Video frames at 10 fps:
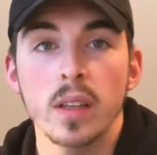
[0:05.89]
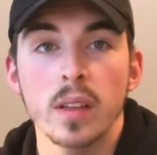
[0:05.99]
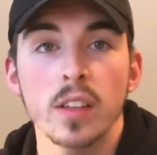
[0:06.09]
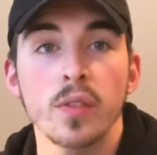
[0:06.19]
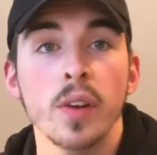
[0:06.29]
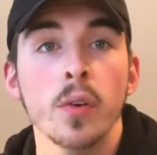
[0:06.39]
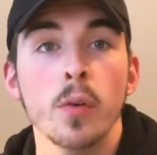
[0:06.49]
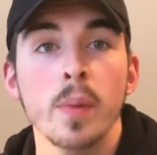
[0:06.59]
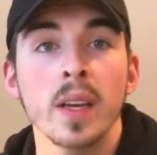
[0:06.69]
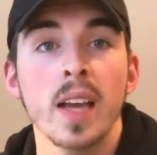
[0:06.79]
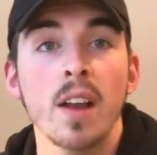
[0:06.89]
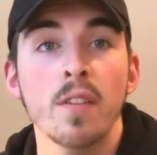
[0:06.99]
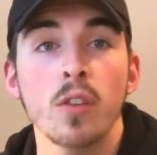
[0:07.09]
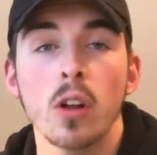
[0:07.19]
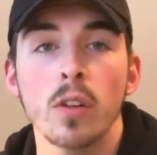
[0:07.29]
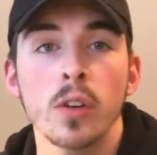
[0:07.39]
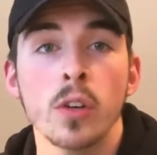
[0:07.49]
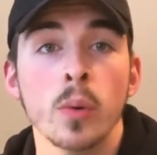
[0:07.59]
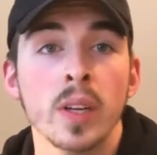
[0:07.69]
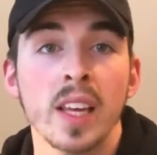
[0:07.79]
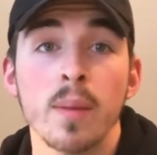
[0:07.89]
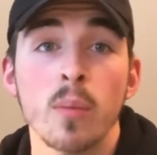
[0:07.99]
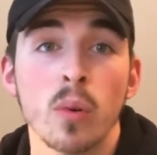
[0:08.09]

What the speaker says: This video will be a guide for all of you who want to gain more